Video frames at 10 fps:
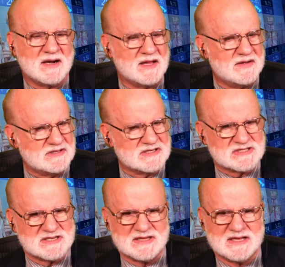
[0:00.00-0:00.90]
Loving to
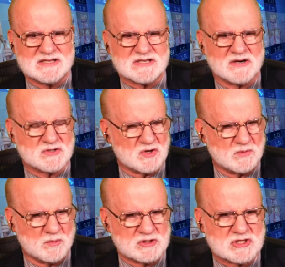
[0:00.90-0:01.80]
see this.
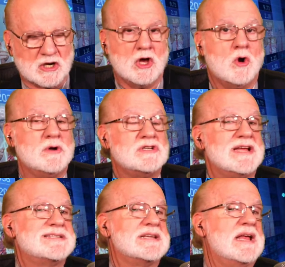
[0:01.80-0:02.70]
October was the low, which
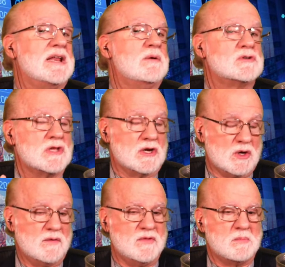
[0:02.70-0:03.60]
incidentally was the
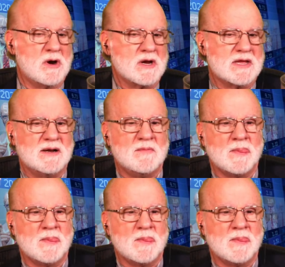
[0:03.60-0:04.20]
low of the market.